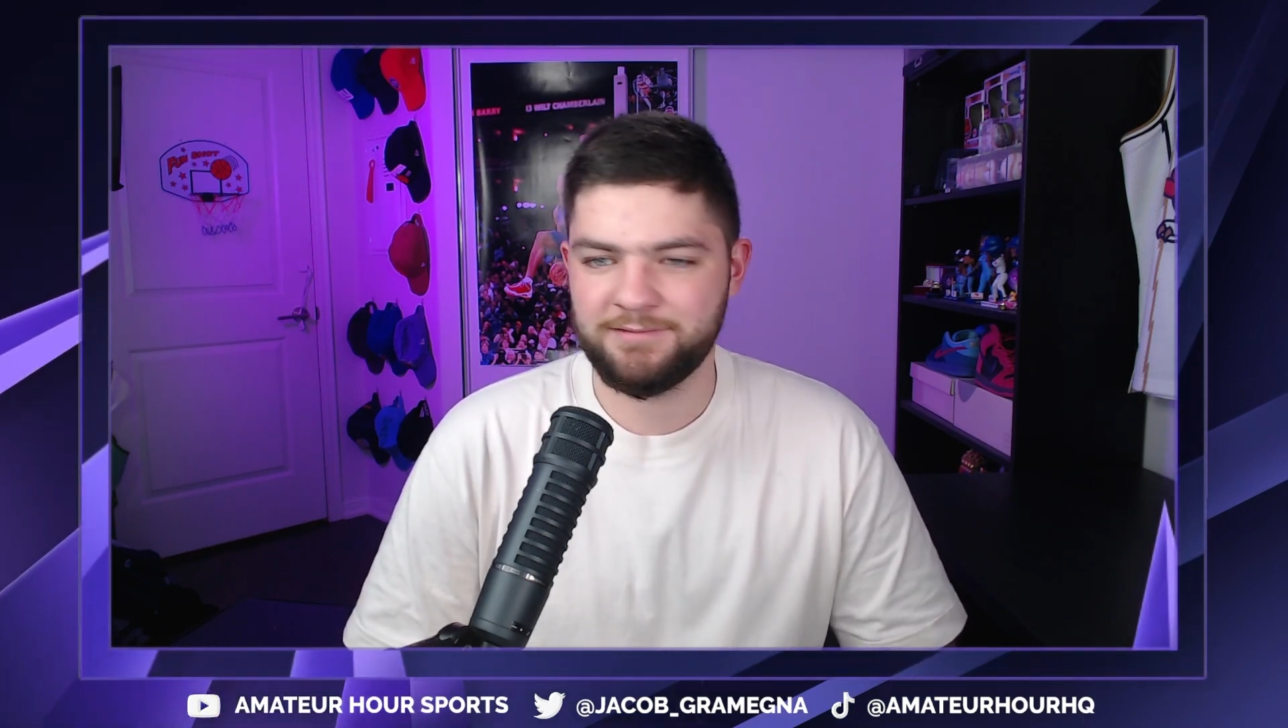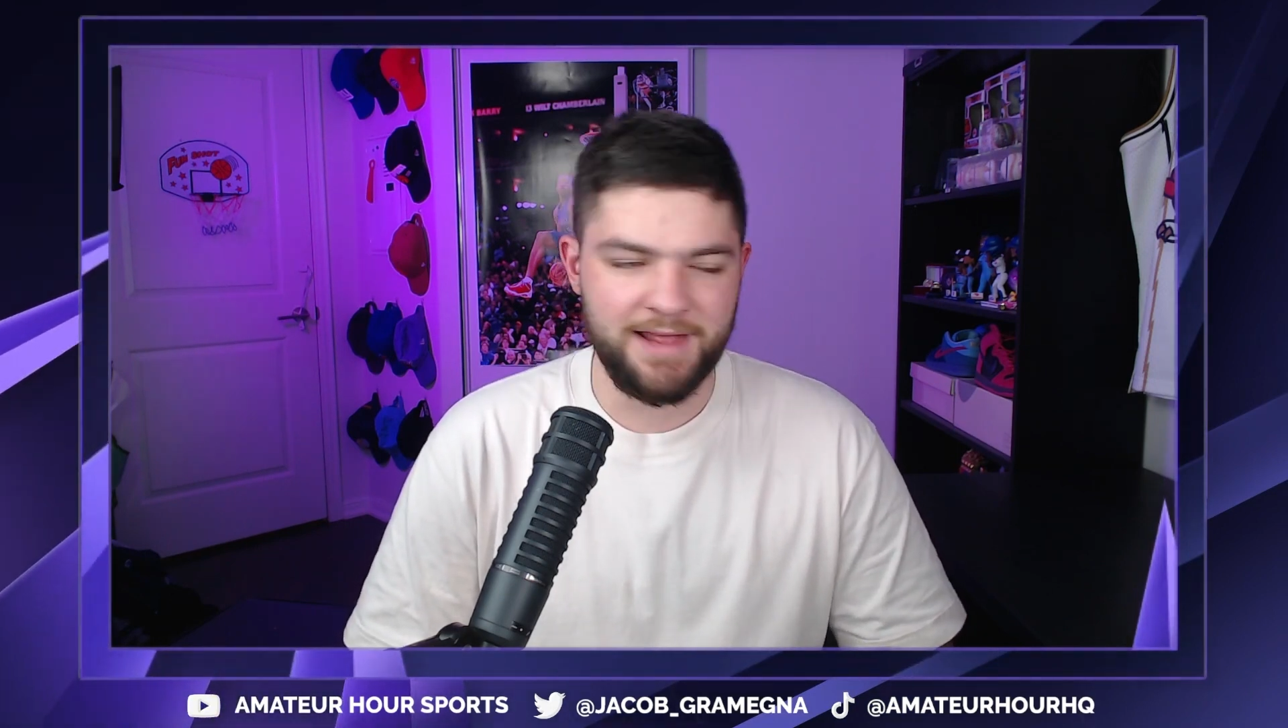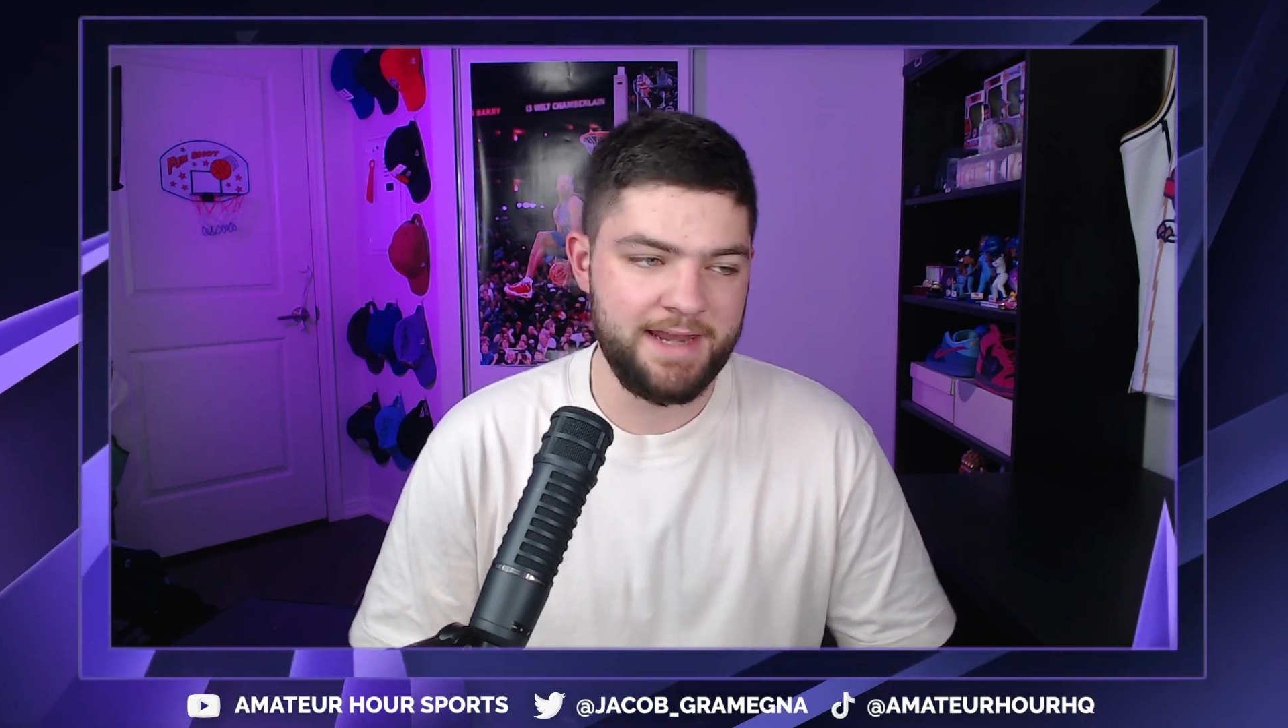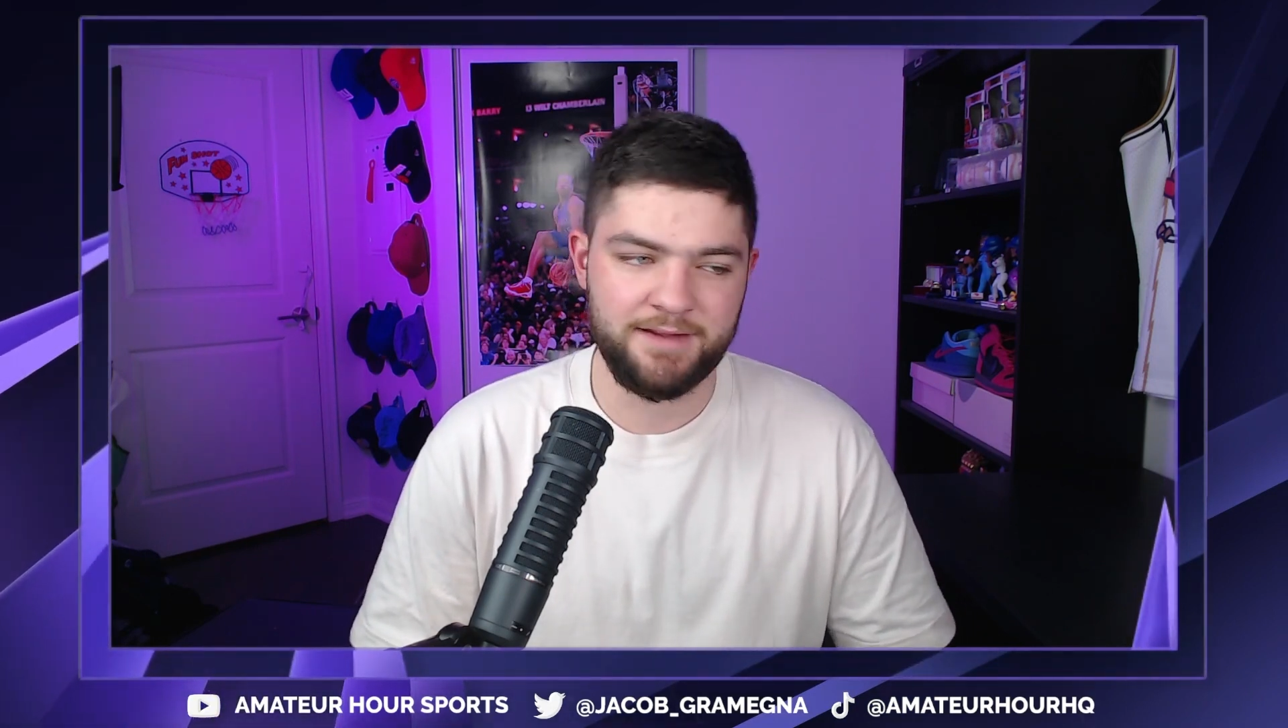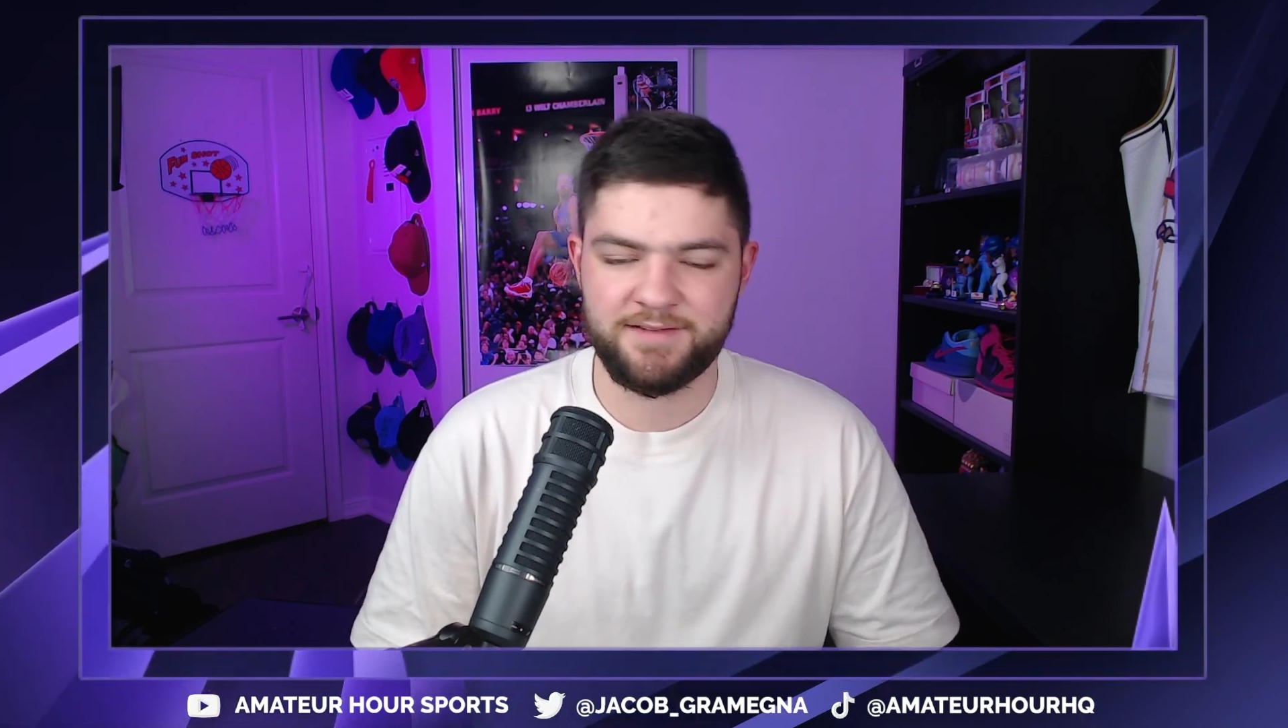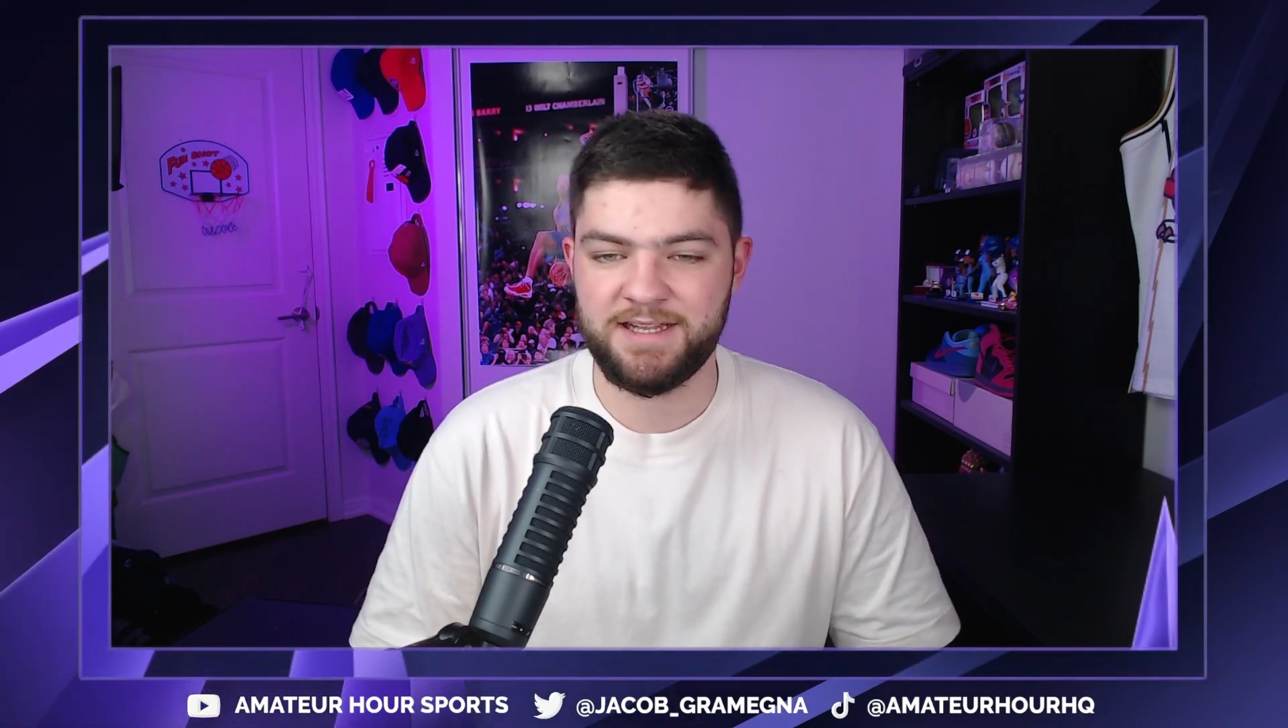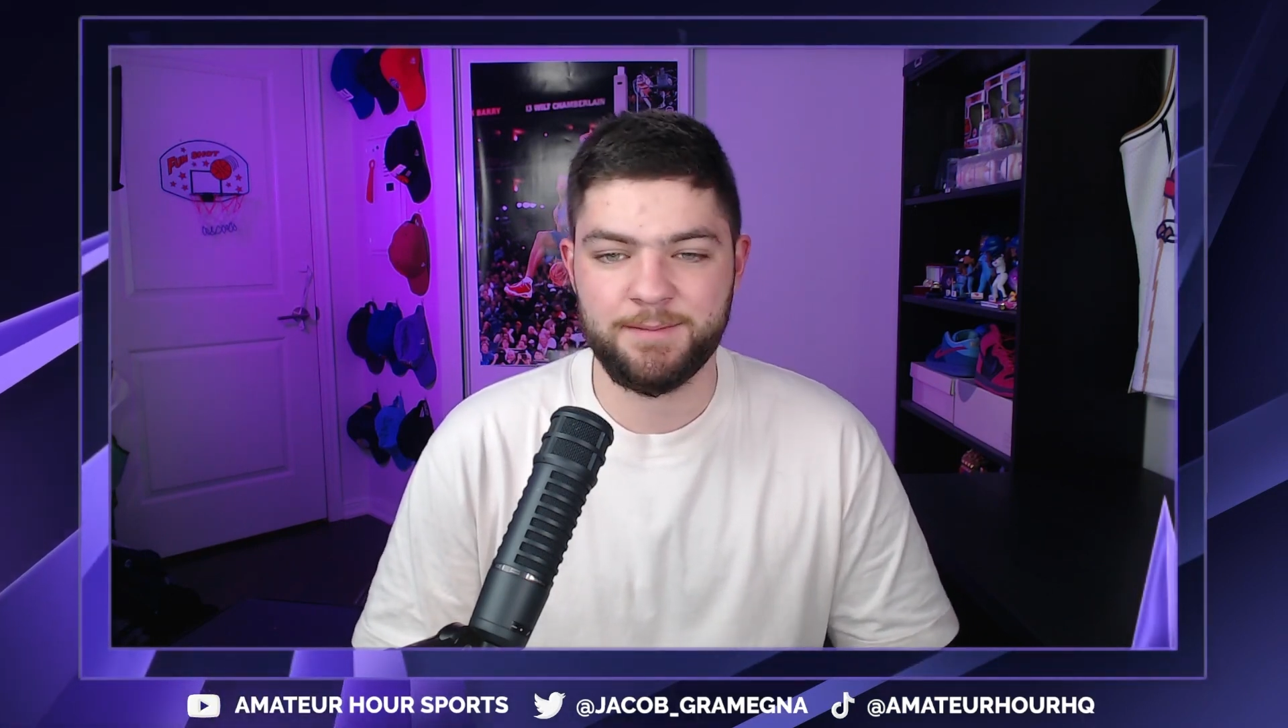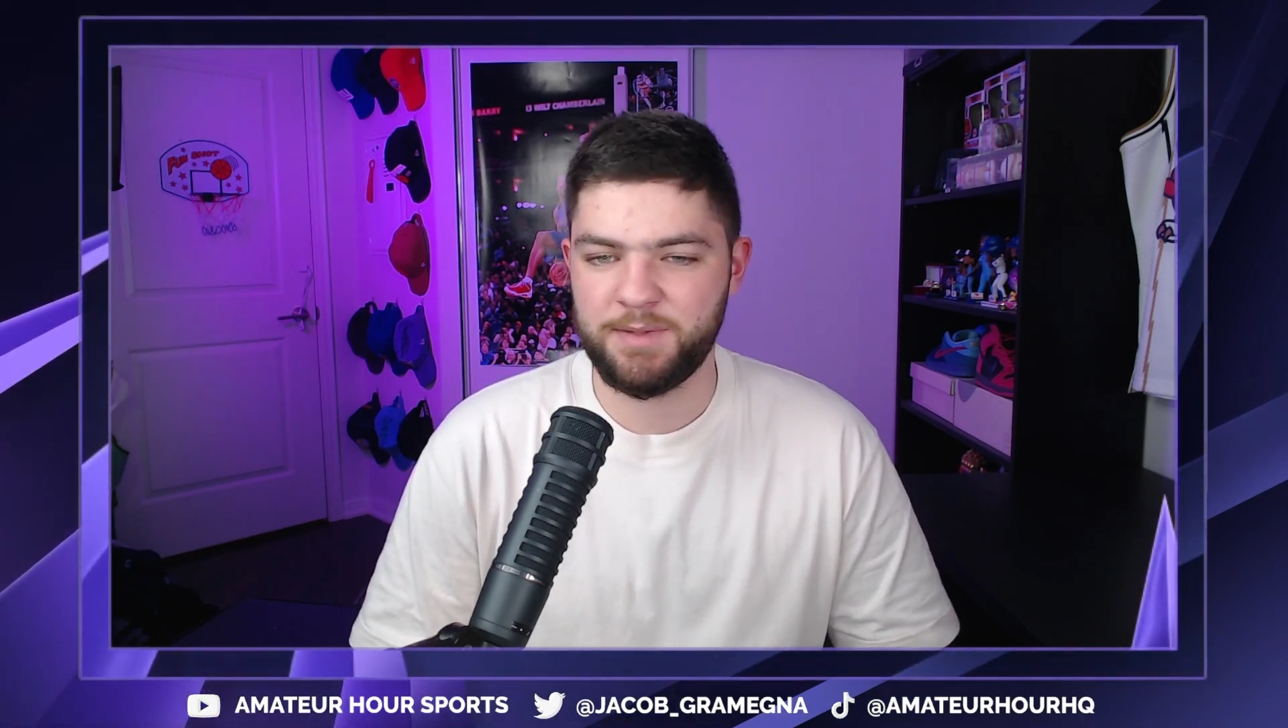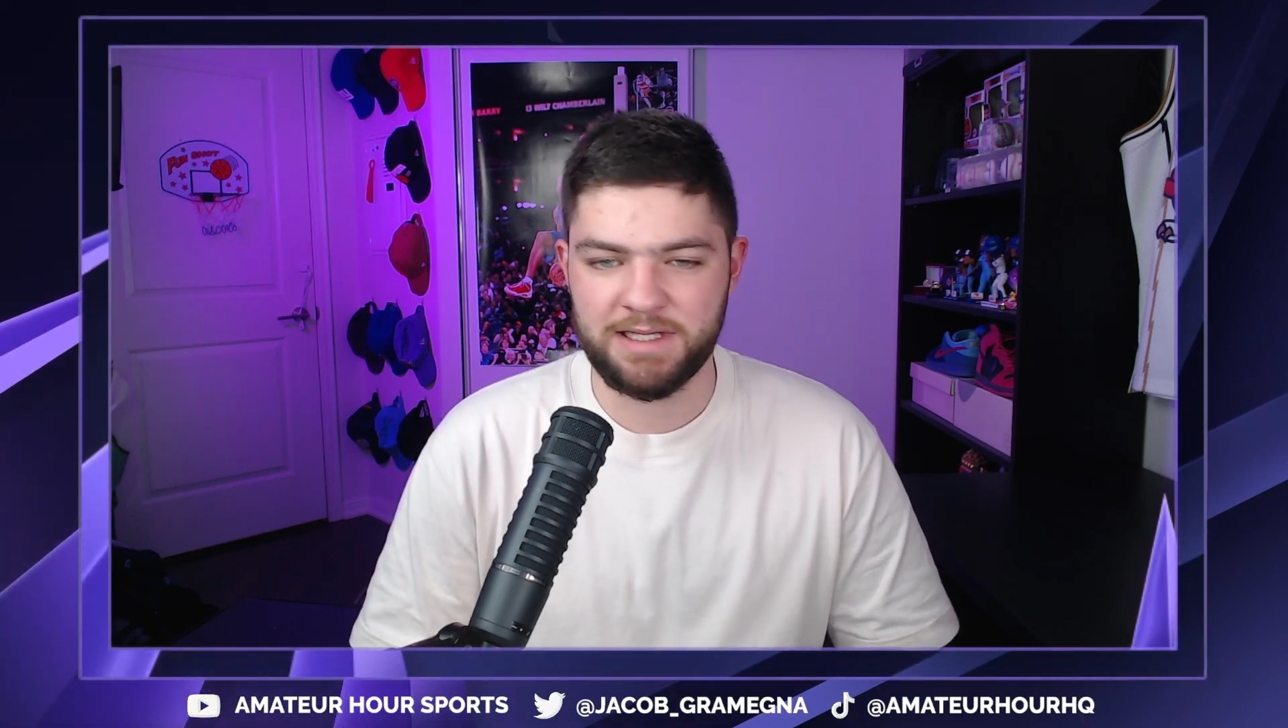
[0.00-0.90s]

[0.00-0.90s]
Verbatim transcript: let his team be